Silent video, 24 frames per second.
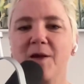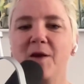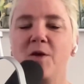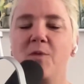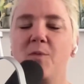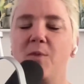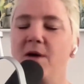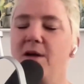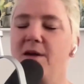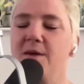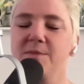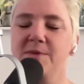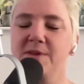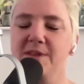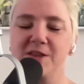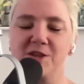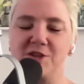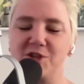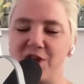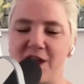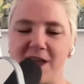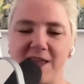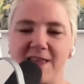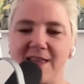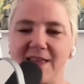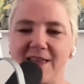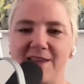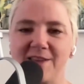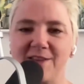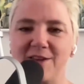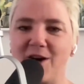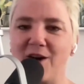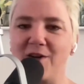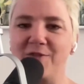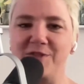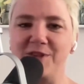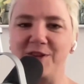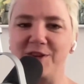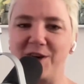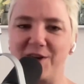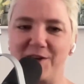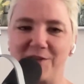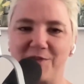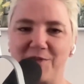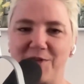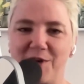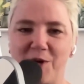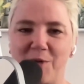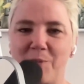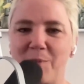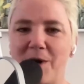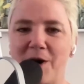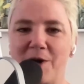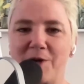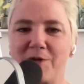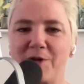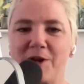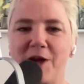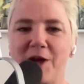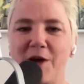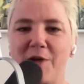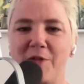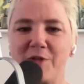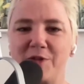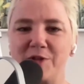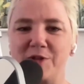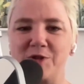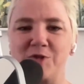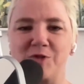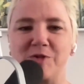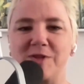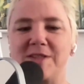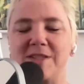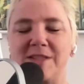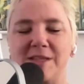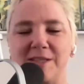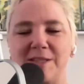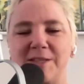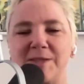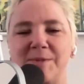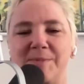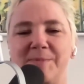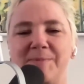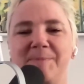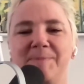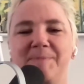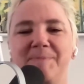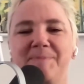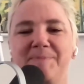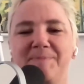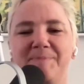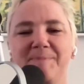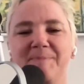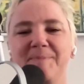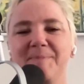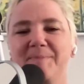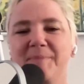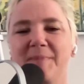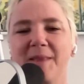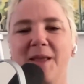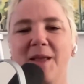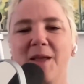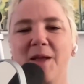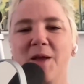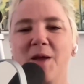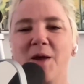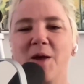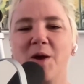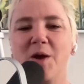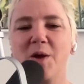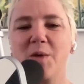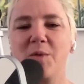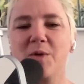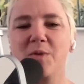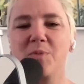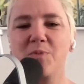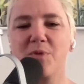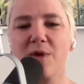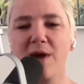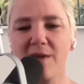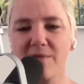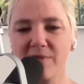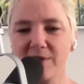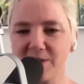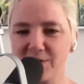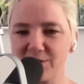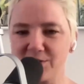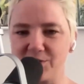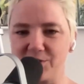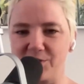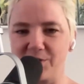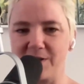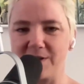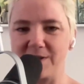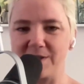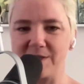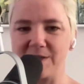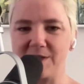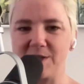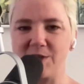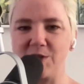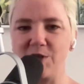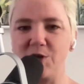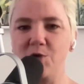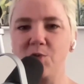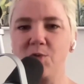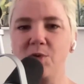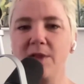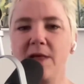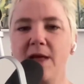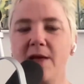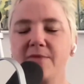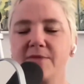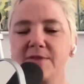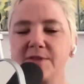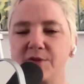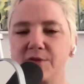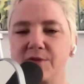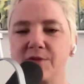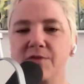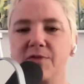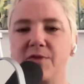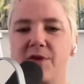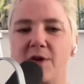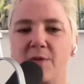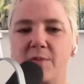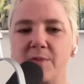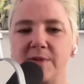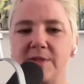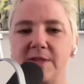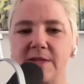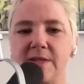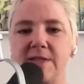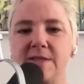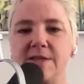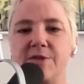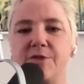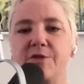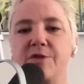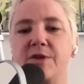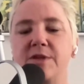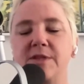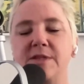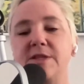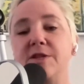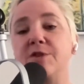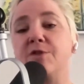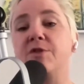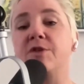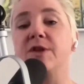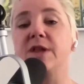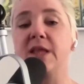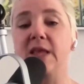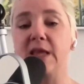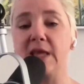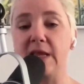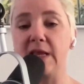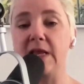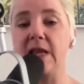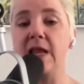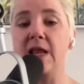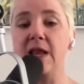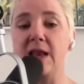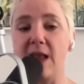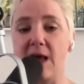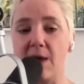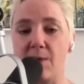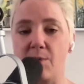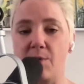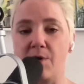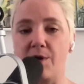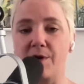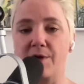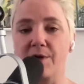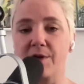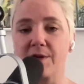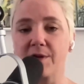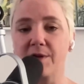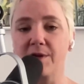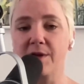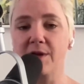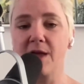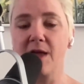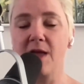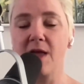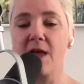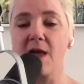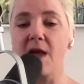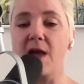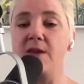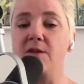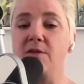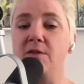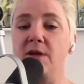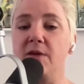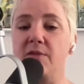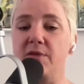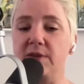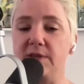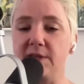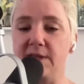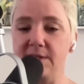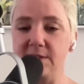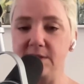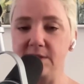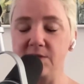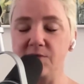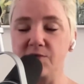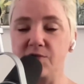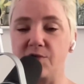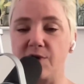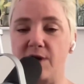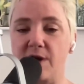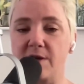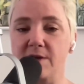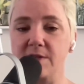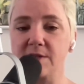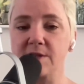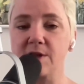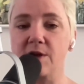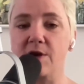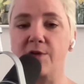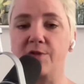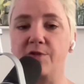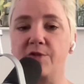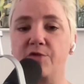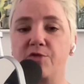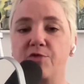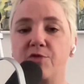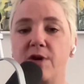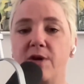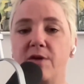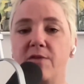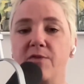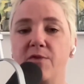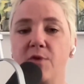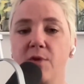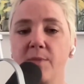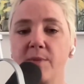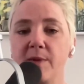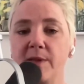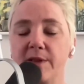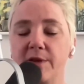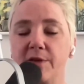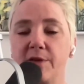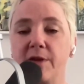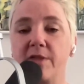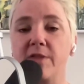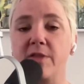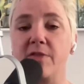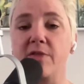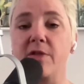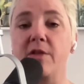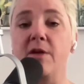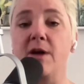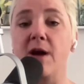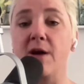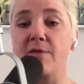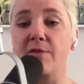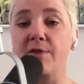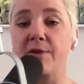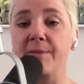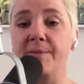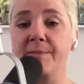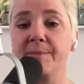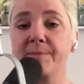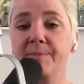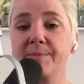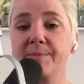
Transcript: Welcome to the janky and often unfair modern health insurance system. With private insurance, you will have certain pharmacies that are considered in-network, and you'll have a list of drugs called your drug formulary that they'll cover.